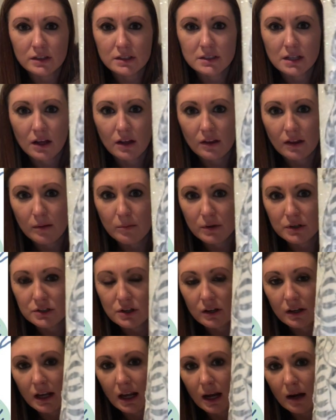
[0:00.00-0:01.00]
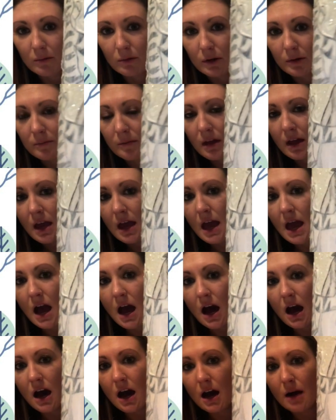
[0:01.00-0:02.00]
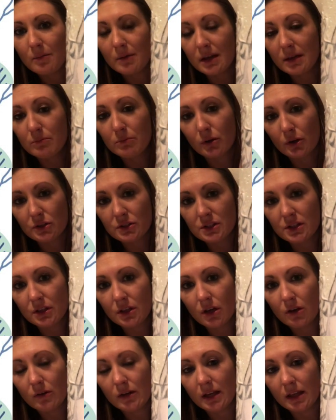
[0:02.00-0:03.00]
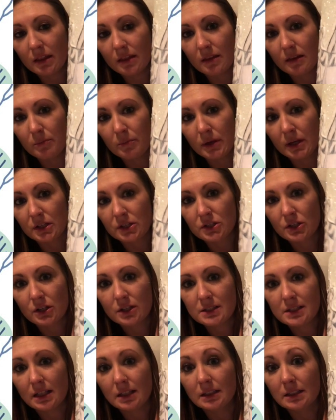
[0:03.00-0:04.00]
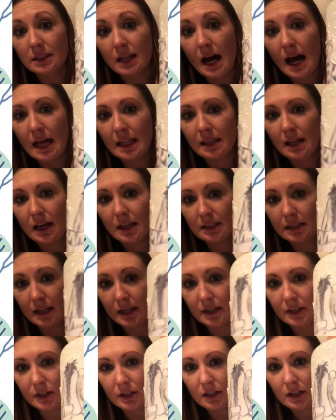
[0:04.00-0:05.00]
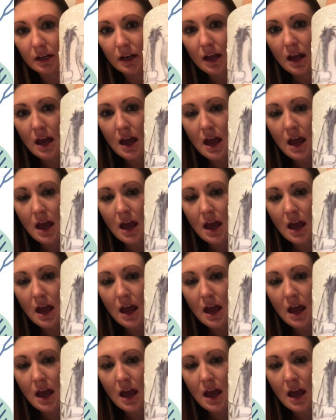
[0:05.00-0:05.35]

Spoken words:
really tell that much on camera. In person though, the picture is a lot lighter.